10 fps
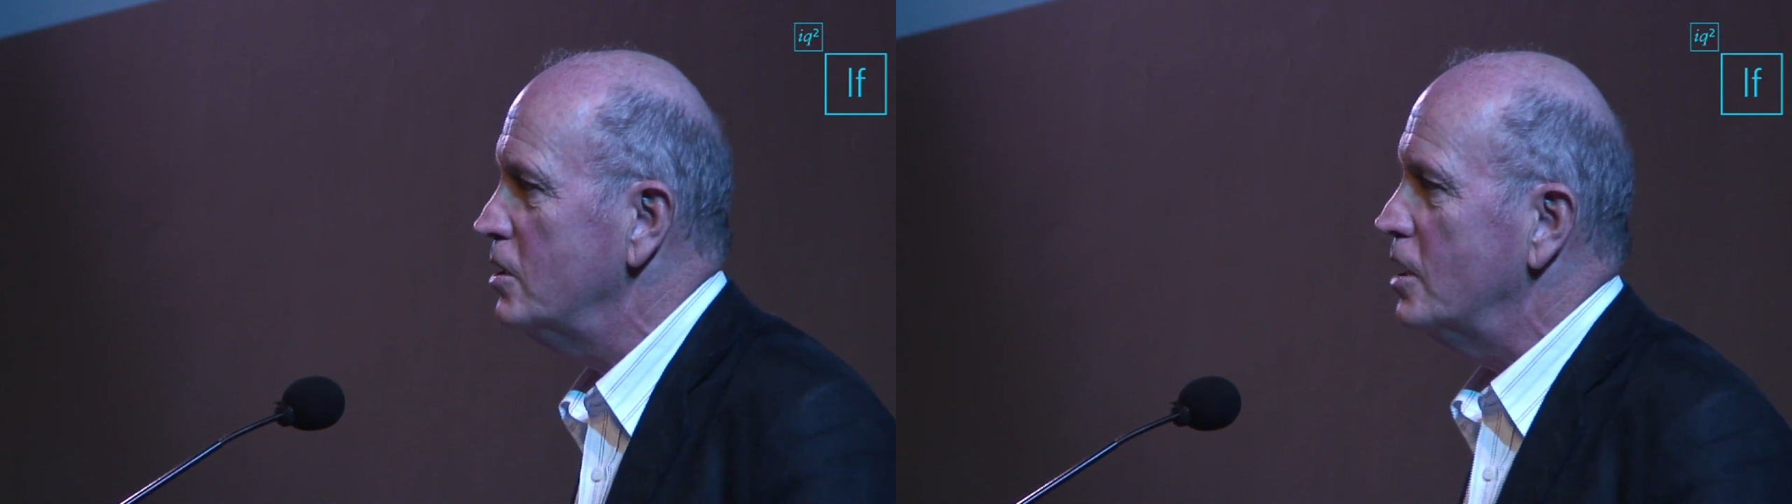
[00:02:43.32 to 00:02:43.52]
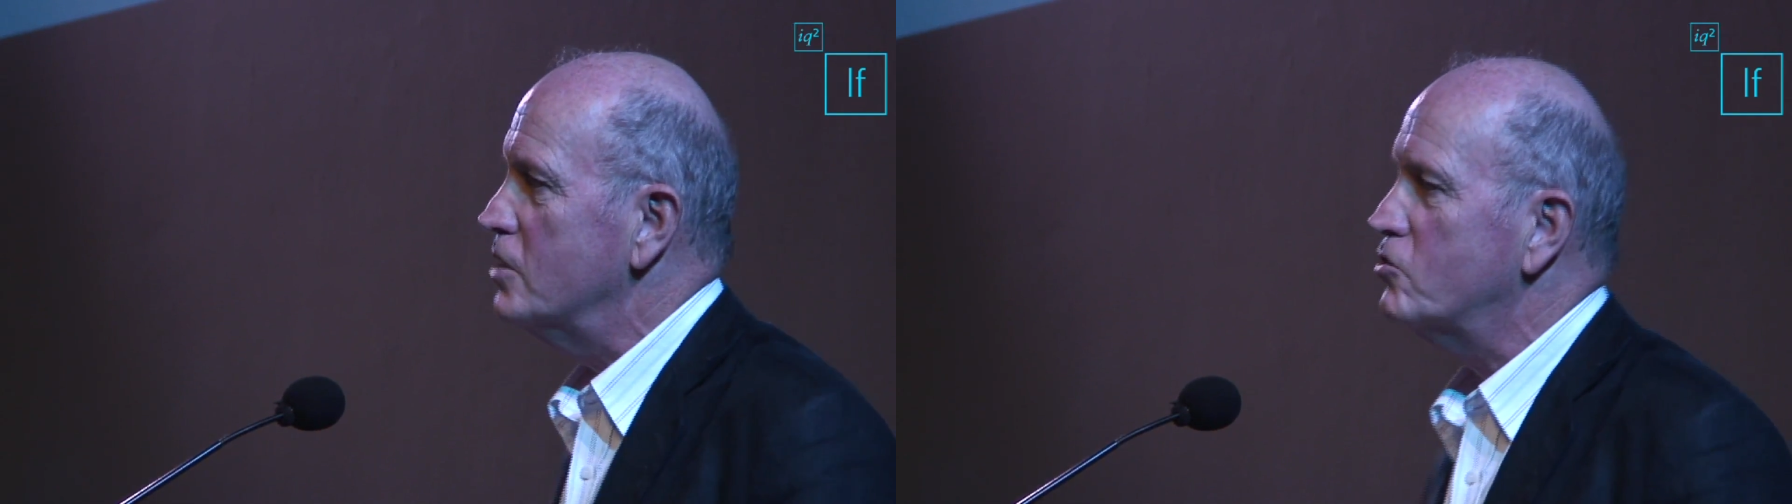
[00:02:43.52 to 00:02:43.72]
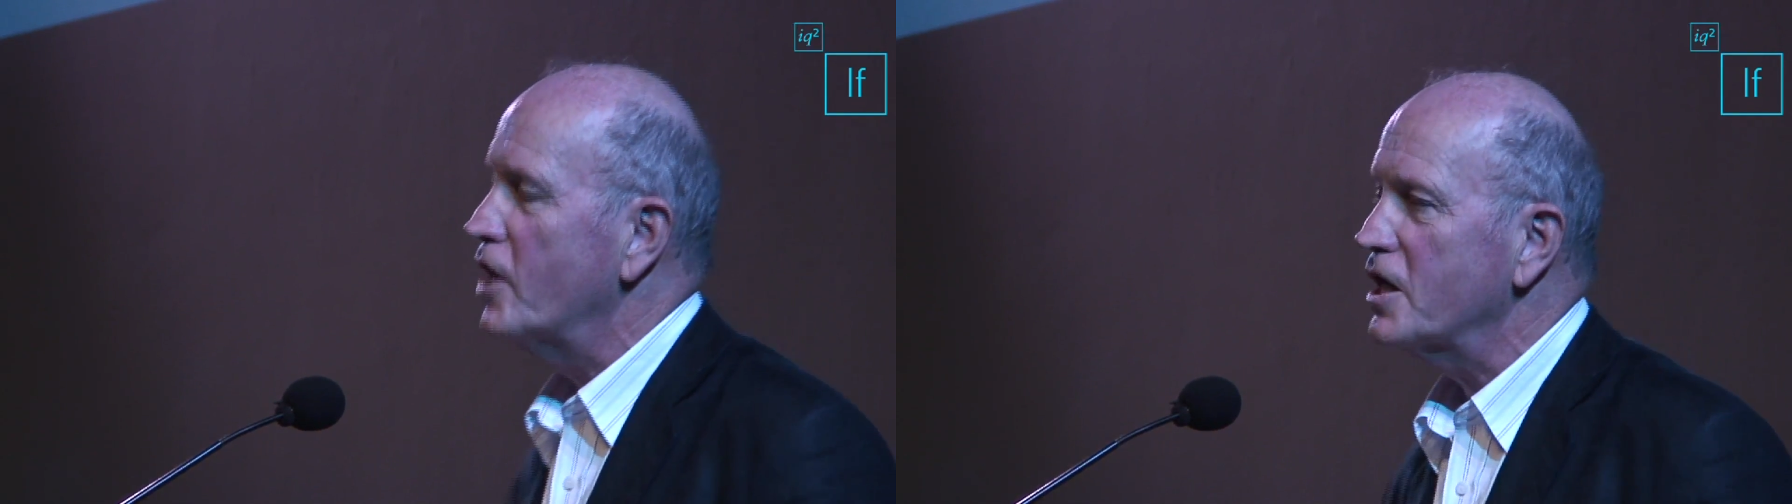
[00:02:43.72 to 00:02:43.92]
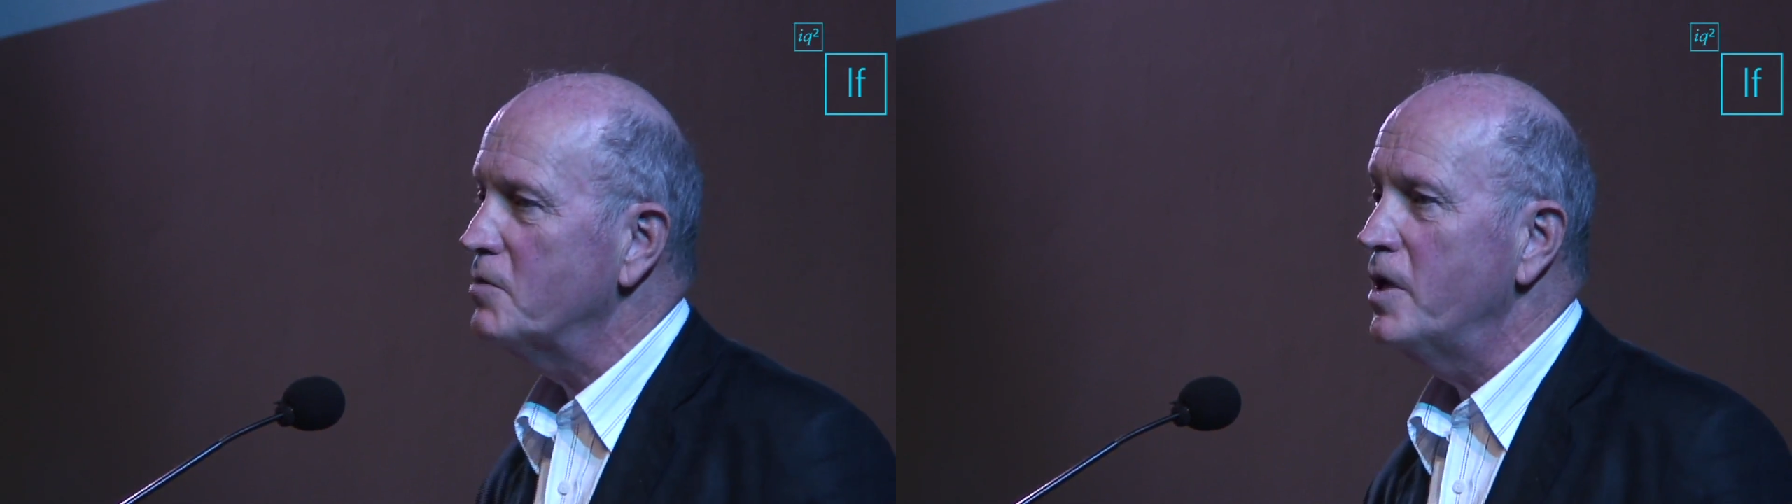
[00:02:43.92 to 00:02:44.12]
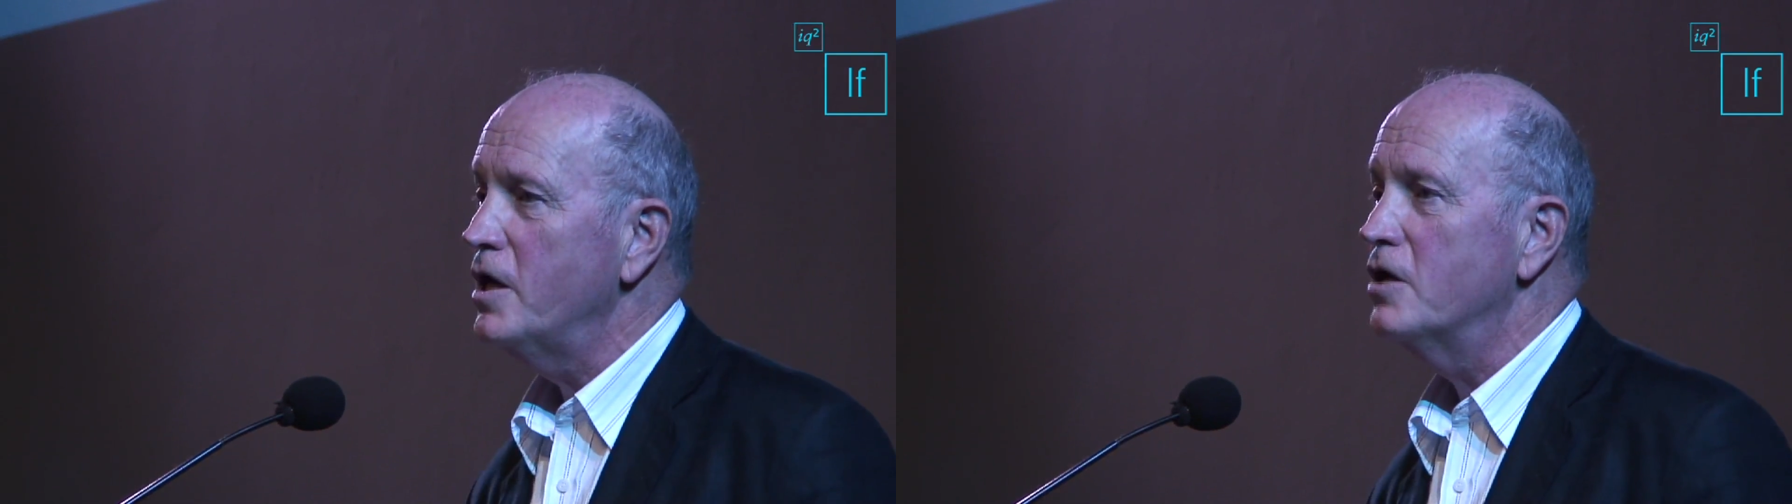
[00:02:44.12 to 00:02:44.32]
attract
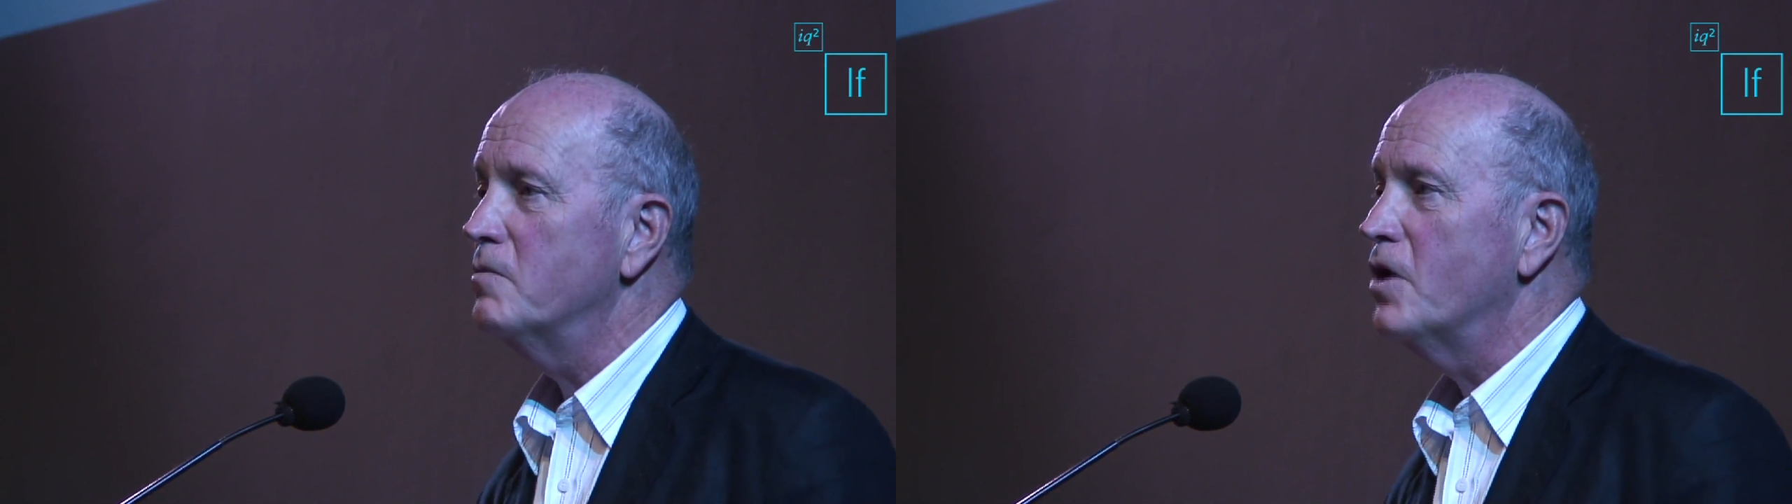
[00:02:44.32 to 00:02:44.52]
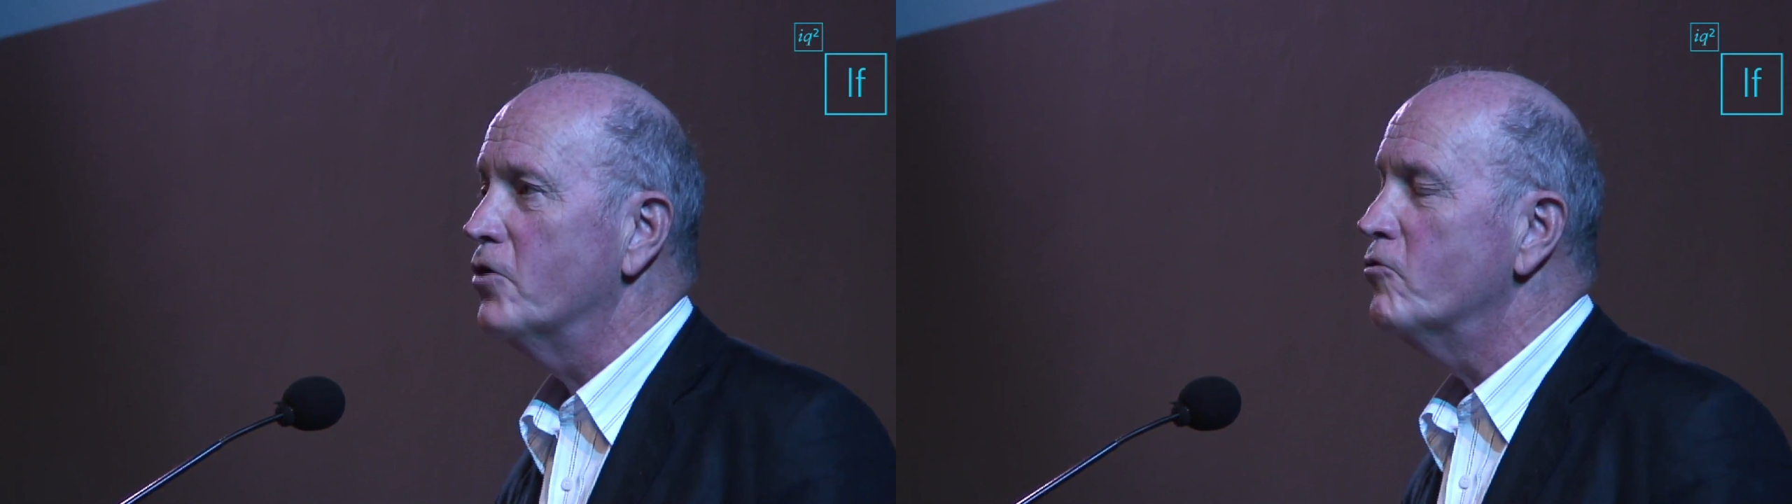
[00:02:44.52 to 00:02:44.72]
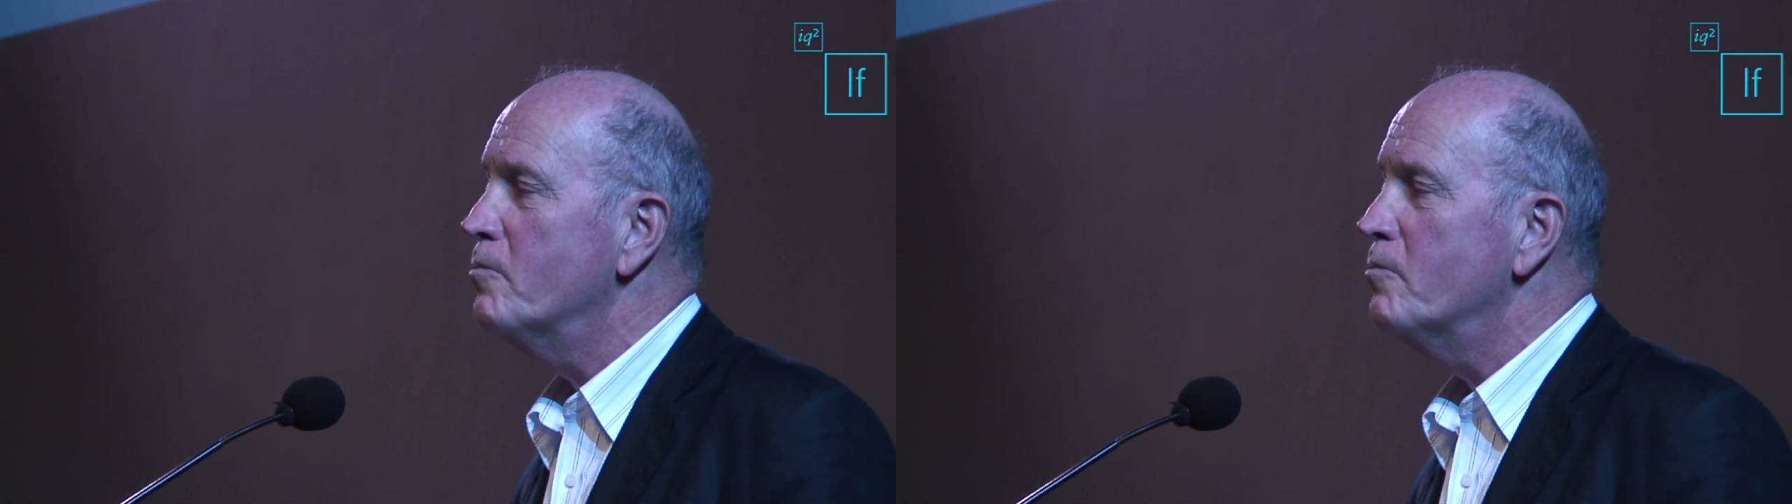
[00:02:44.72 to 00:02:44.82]
me and are